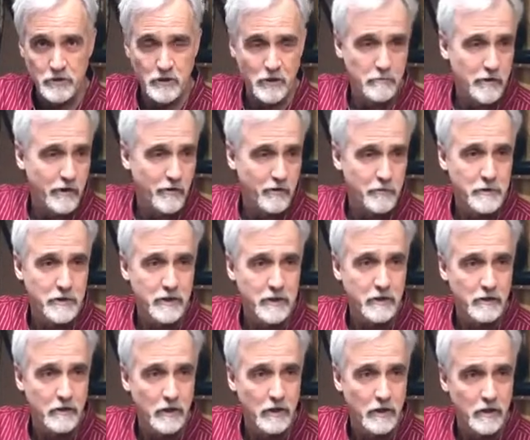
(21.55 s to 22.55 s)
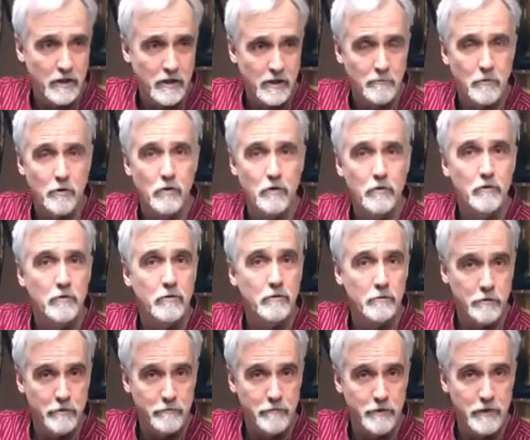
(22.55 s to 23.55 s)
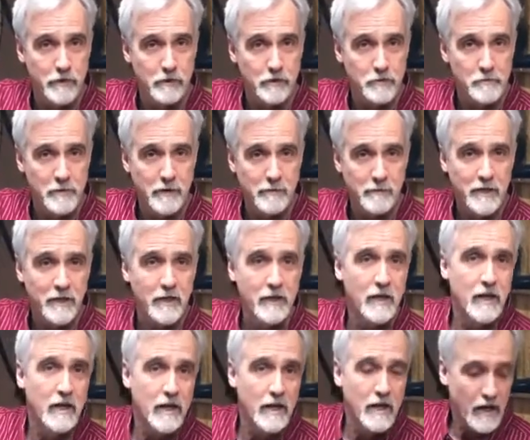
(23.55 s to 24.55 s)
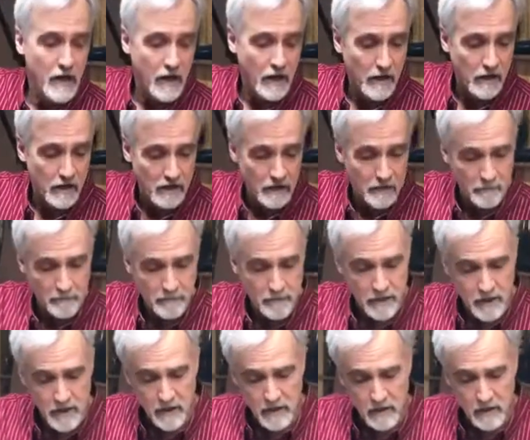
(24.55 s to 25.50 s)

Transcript: It'll probably be uh, a couple, three videos maybe. Um,